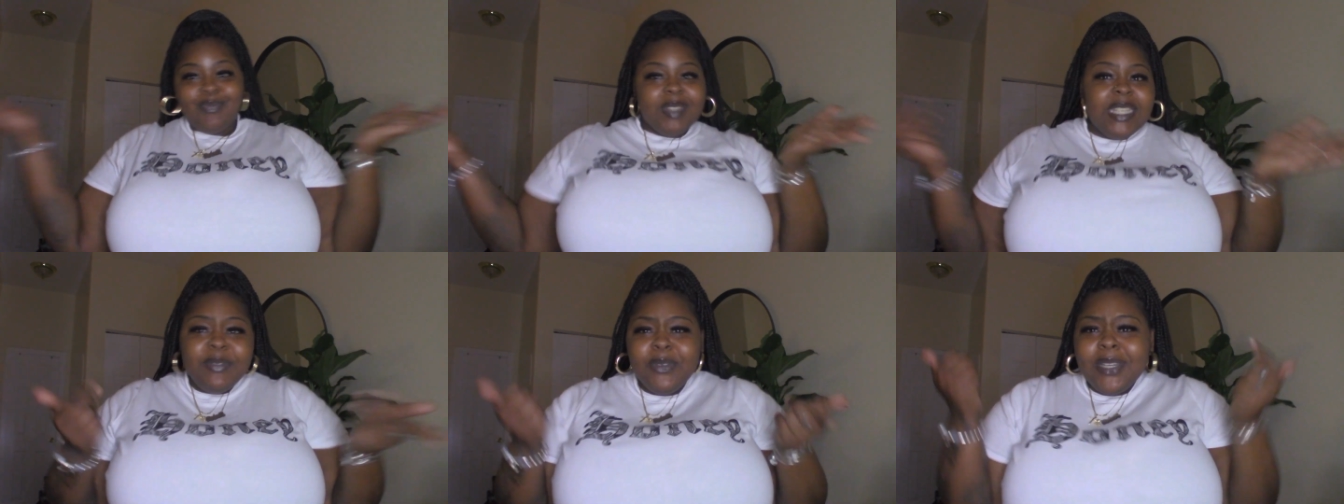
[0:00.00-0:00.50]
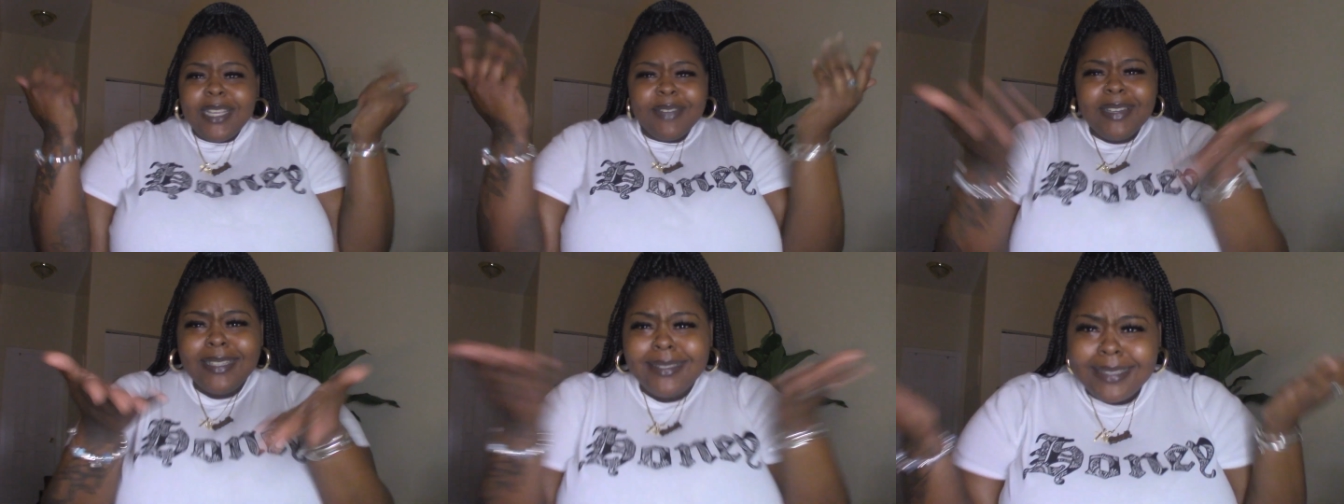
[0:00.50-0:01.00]
Even though they
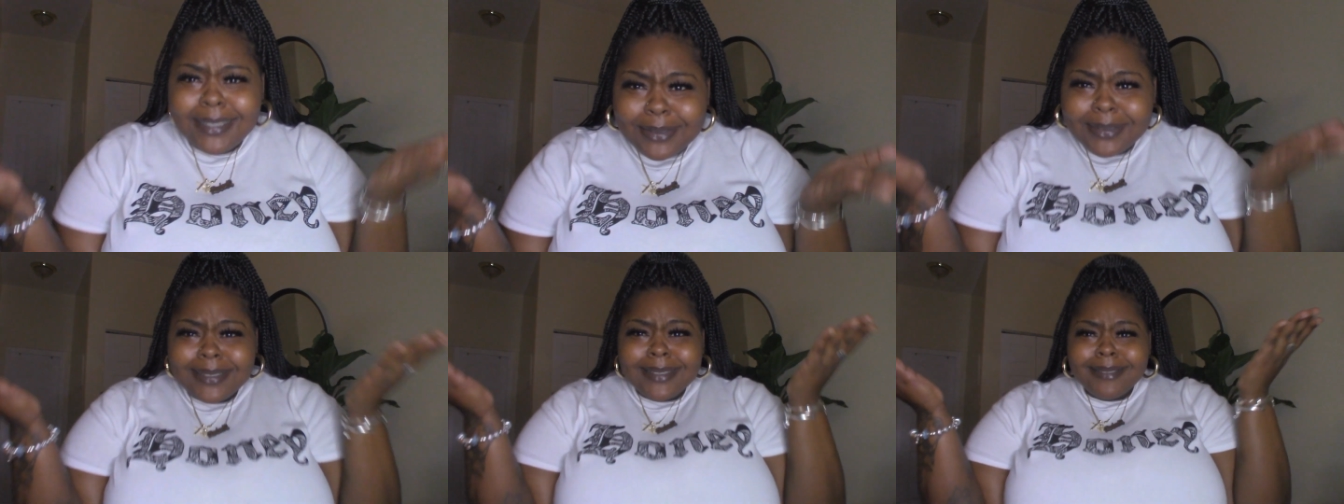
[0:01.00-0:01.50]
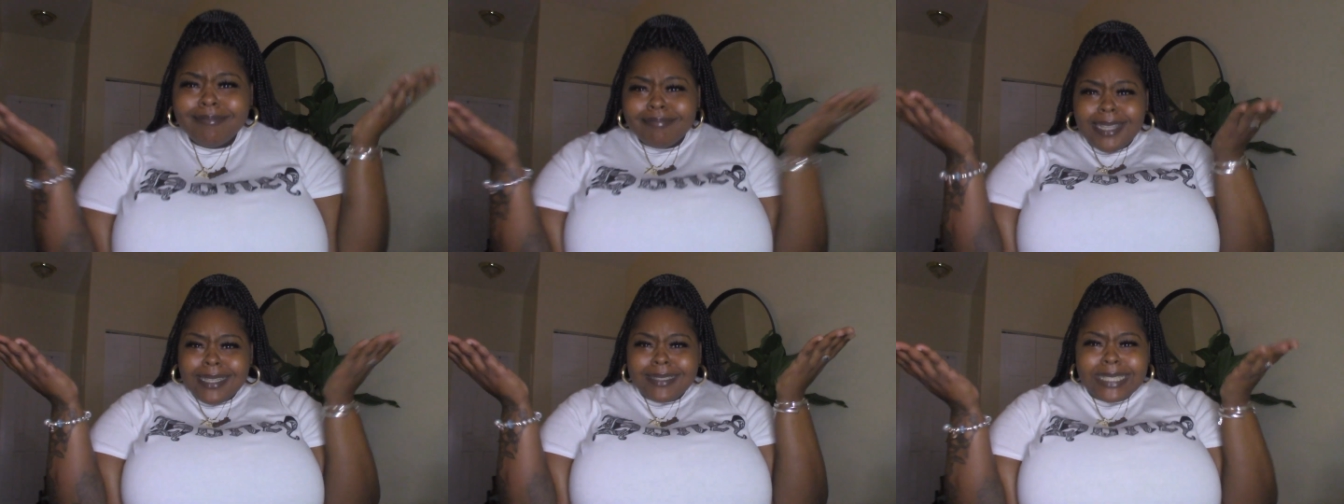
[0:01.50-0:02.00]
already seen it on
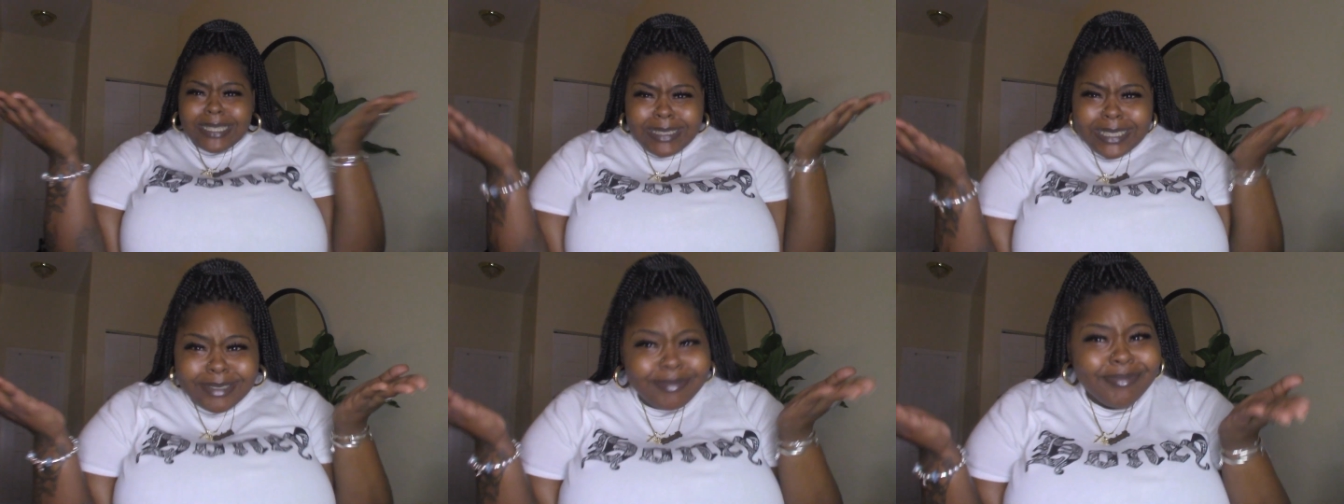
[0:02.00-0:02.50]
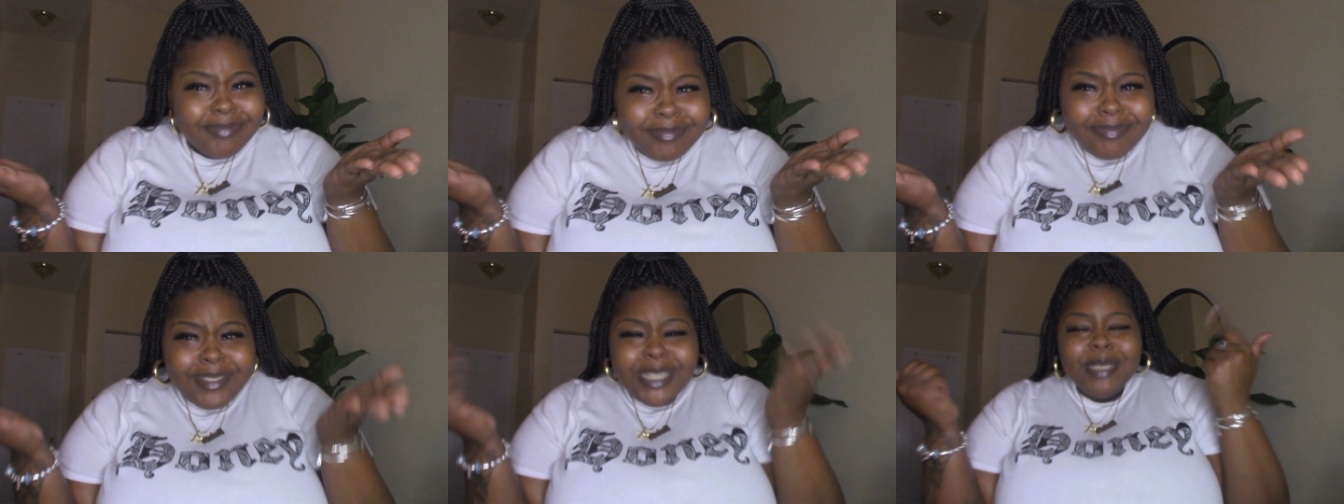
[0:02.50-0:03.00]

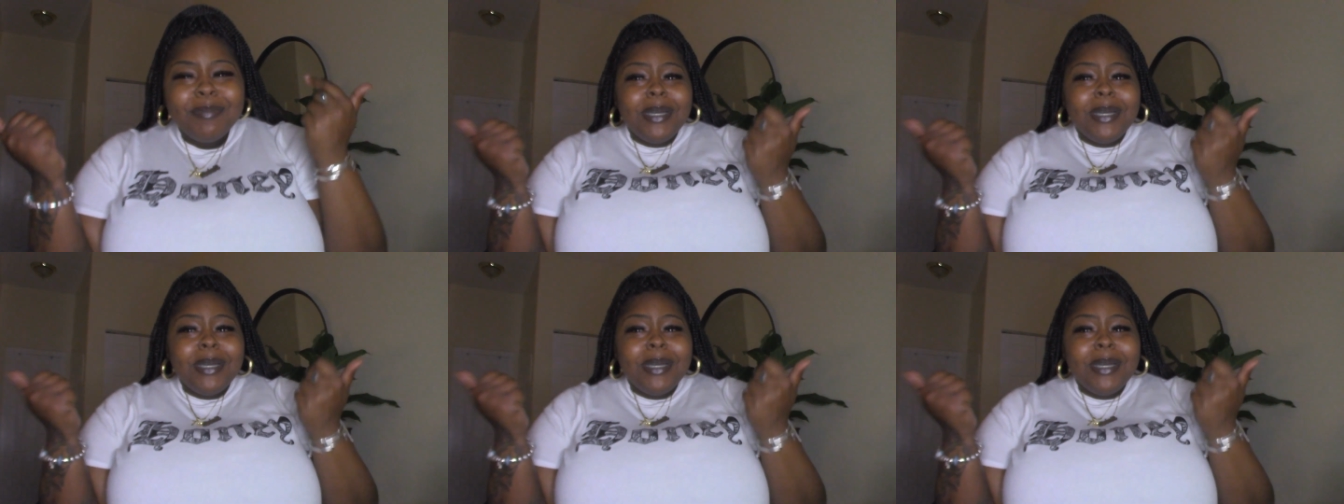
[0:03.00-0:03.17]
Instagram.